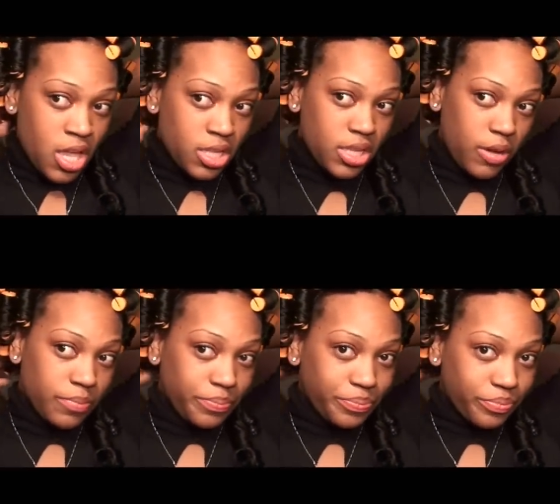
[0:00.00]
So
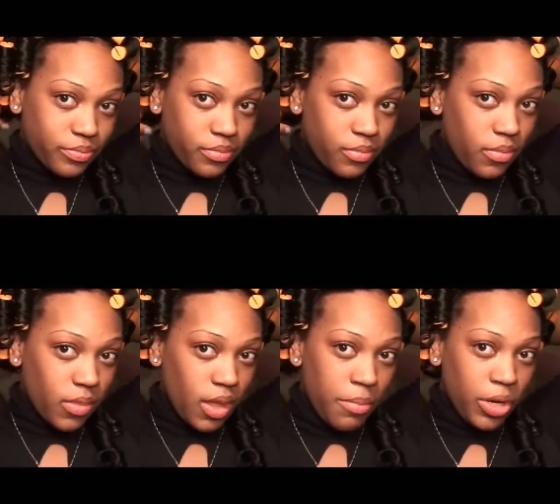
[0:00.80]

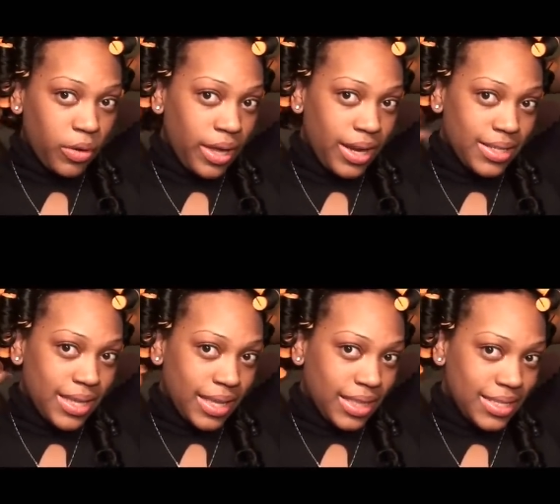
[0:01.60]
I'm gonna go ahead and
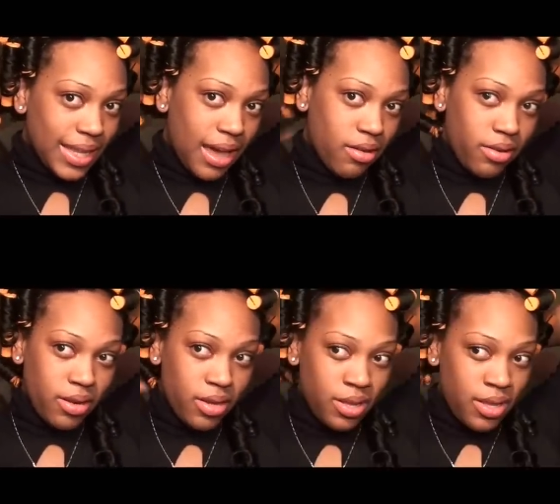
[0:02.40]
take these out,
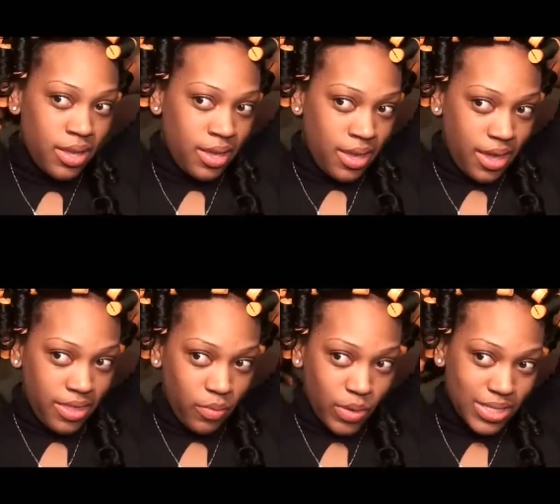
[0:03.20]
and
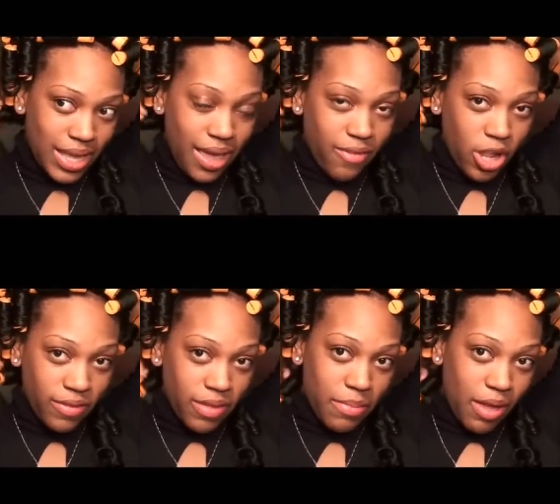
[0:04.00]
then once I have all
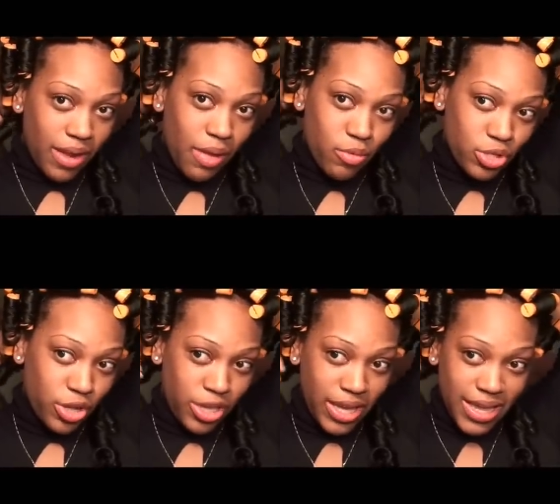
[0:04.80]
of them out, I will
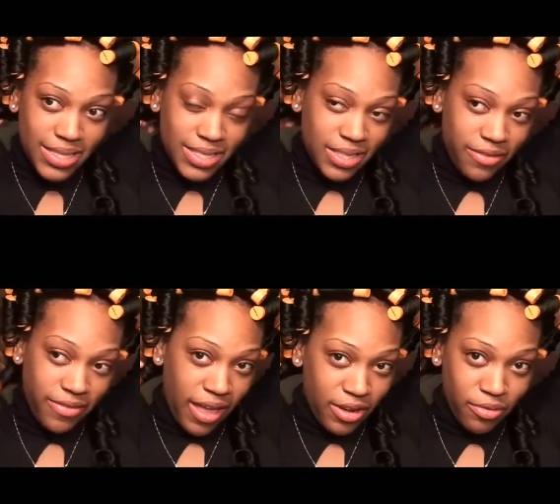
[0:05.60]
show you guys the
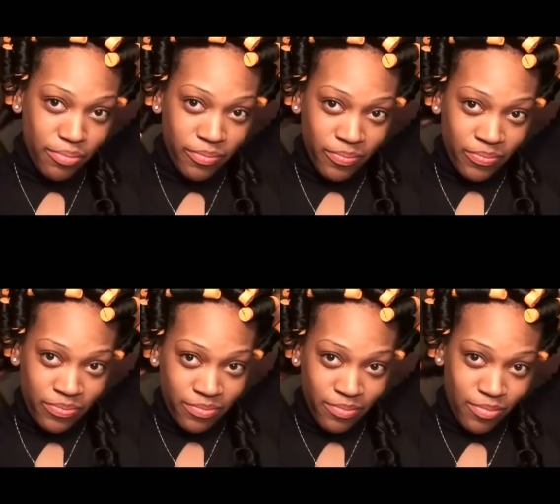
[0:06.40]
final
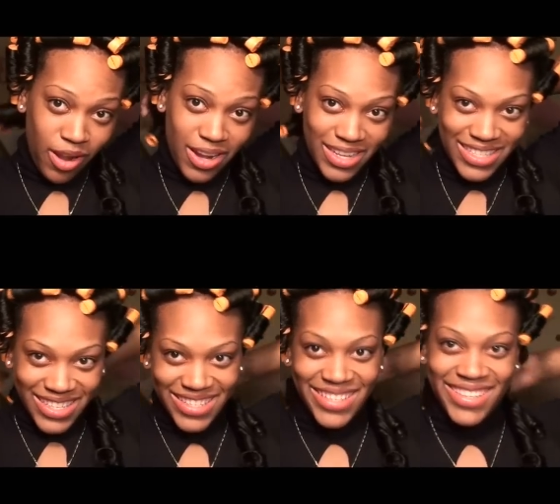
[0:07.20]
product.